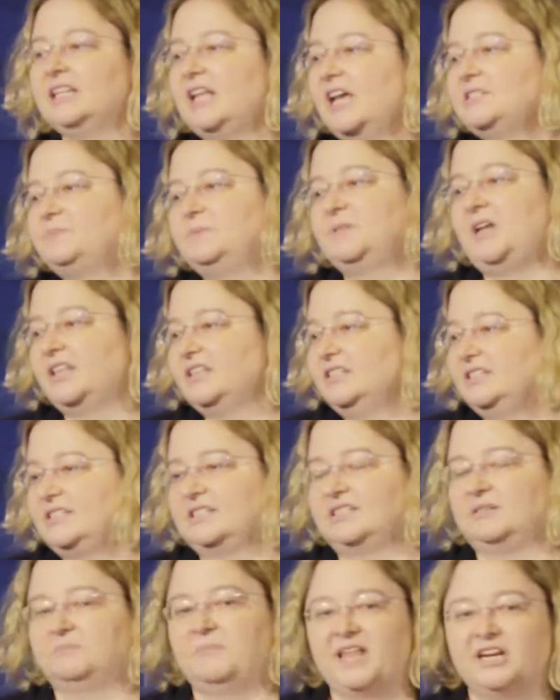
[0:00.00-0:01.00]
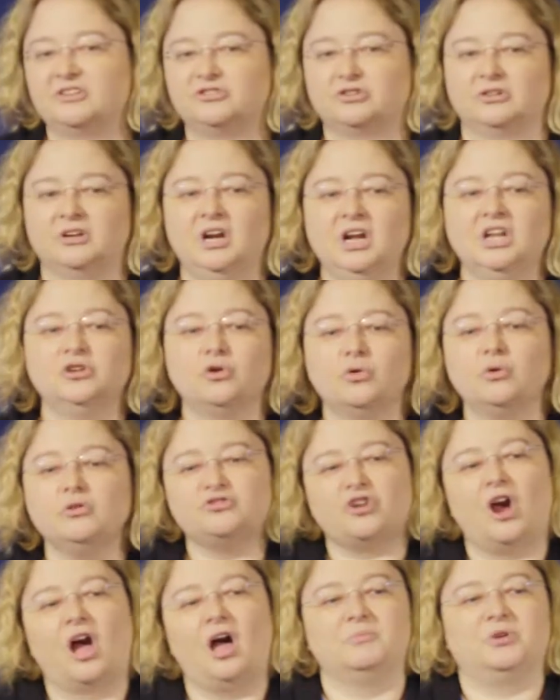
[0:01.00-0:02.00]
And last but not least, as a manager, your
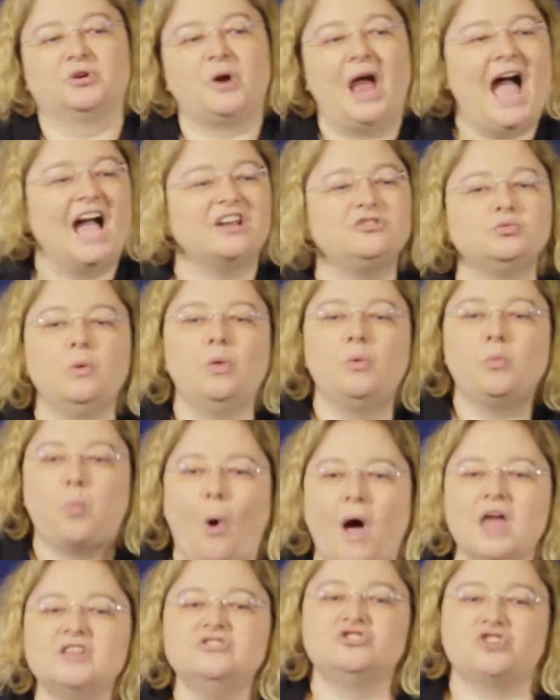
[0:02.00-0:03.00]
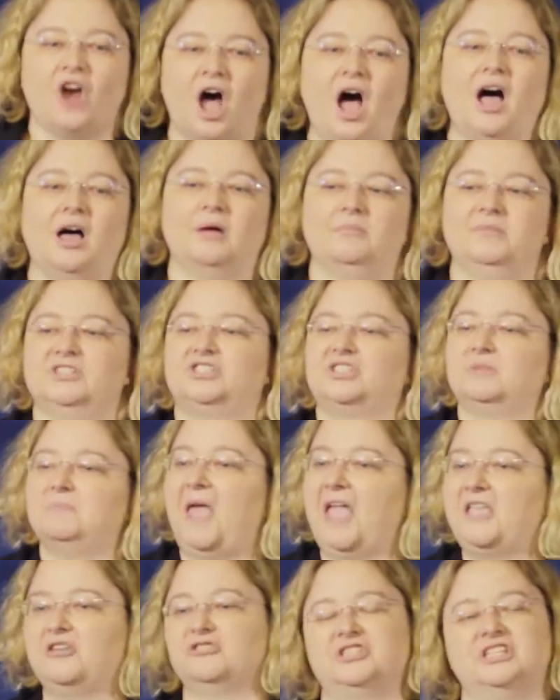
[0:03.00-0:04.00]
job, your actual one job, is to
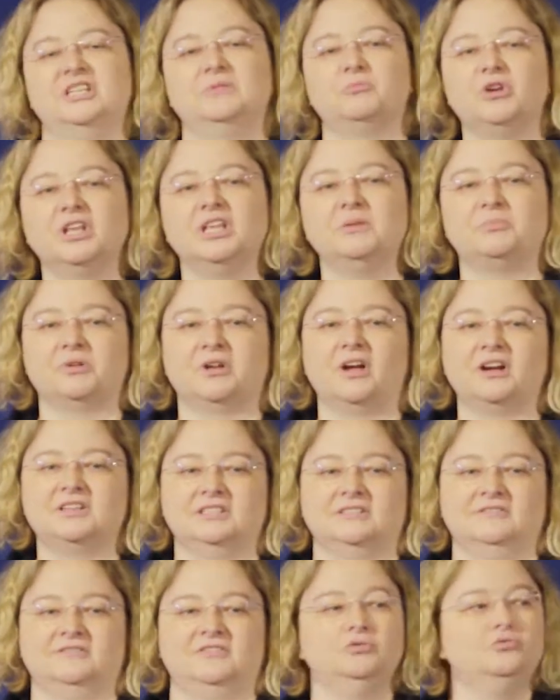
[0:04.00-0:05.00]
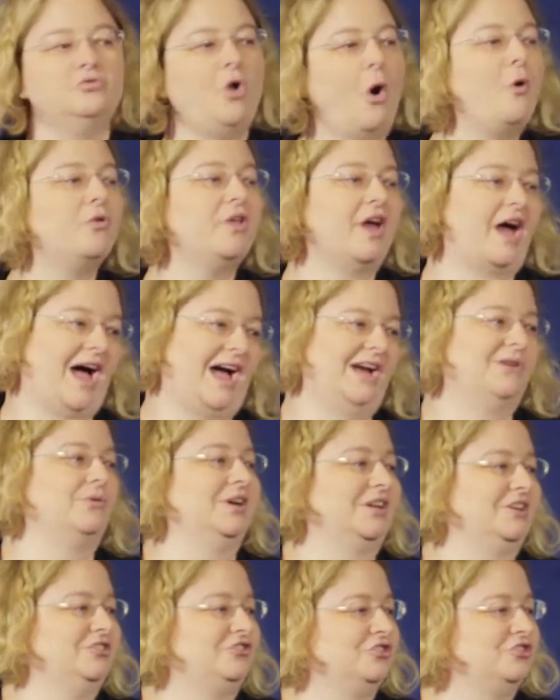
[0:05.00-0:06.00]
make your team really productive. You know that
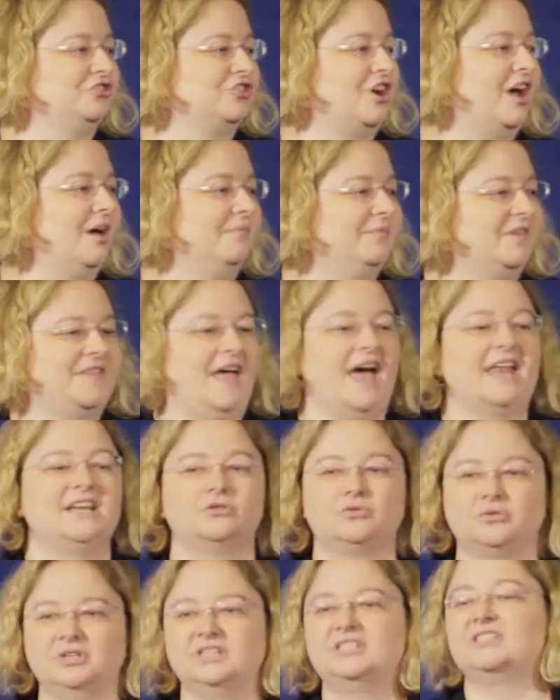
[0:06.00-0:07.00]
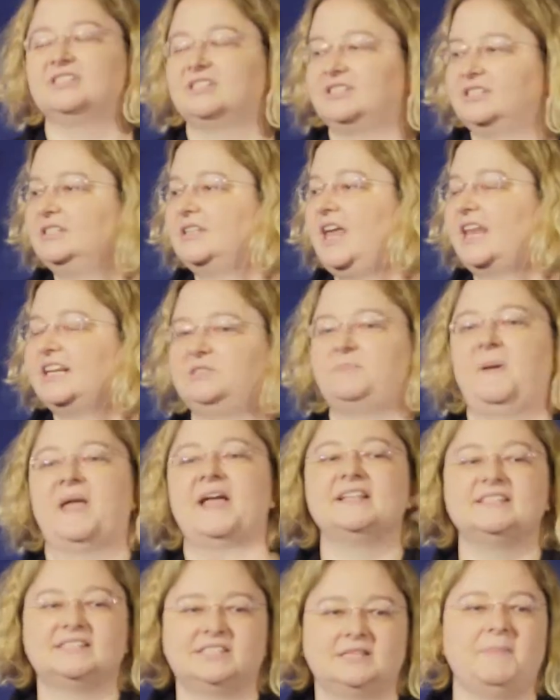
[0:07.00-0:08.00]
hiring is your job, that
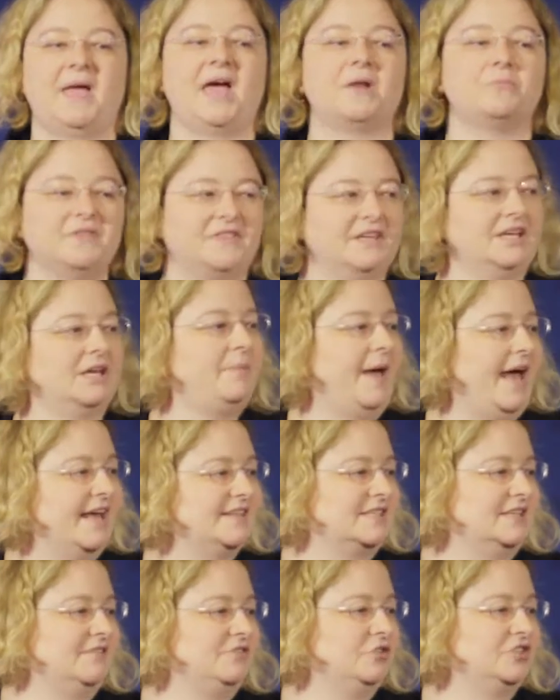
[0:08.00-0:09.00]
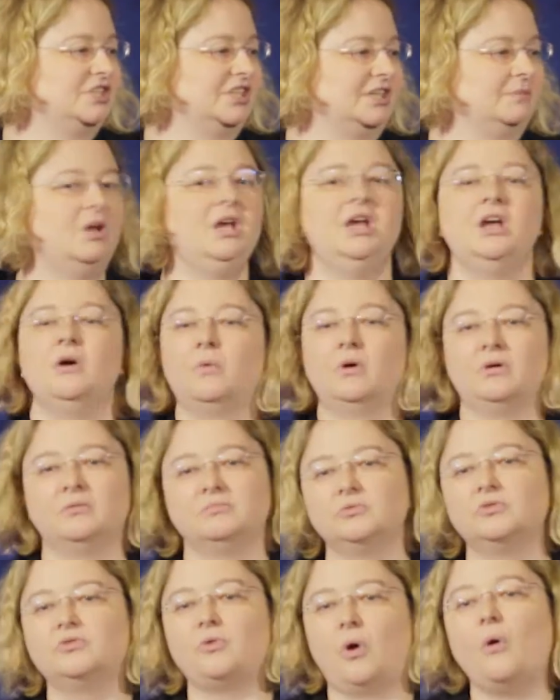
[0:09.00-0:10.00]
expands the bandwidth and capacity of your team.
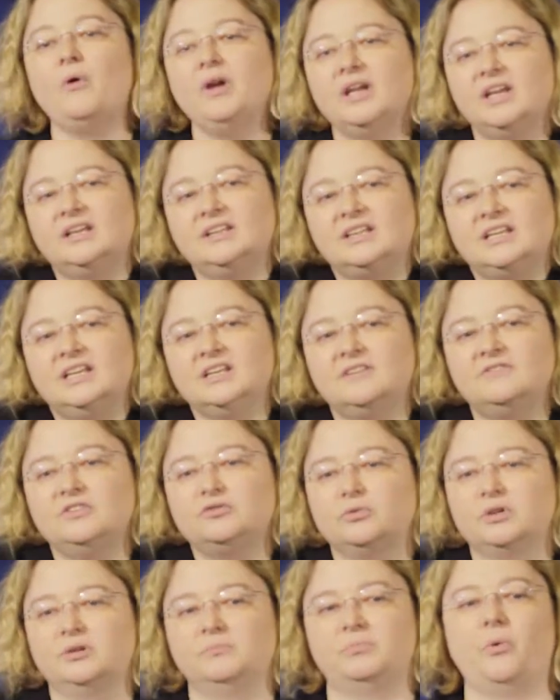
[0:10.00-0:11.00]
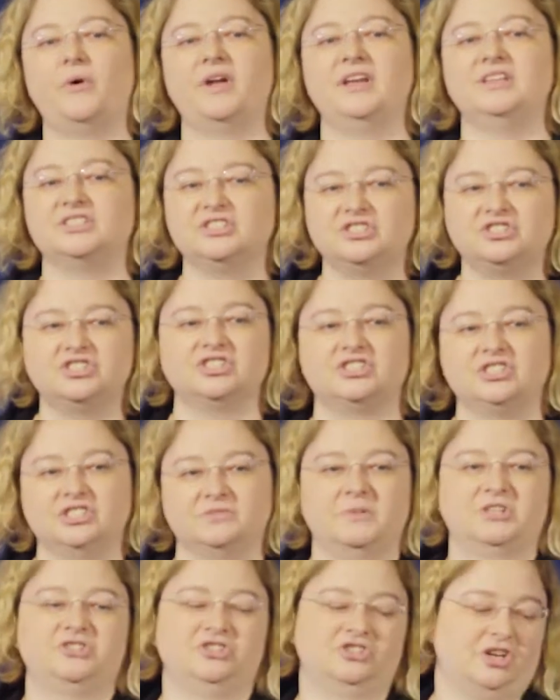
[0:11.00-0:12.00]
Well, growing the individual employees is just
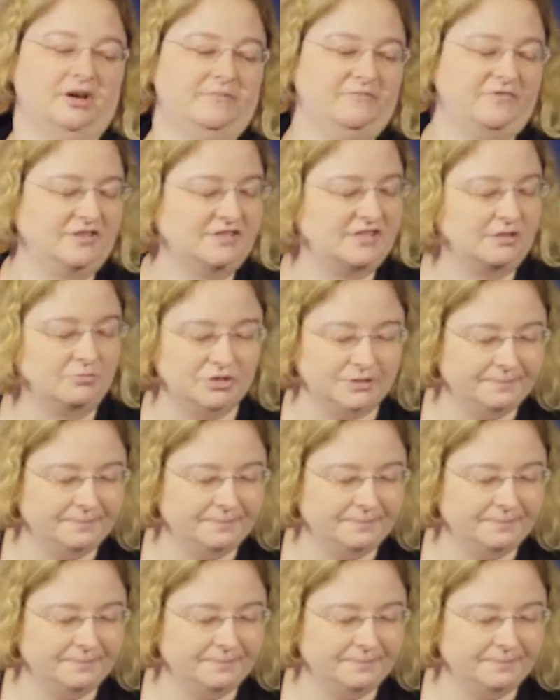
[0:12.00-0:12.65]
as much a job.